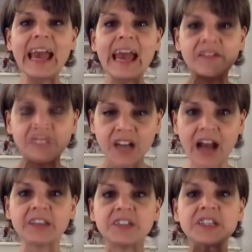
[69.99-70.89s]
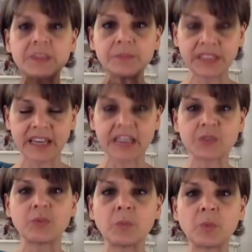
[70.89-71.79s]
have gotten to the
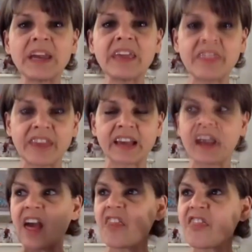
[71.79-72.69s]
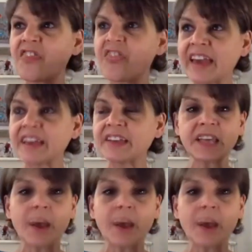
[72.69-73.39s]
place where we think things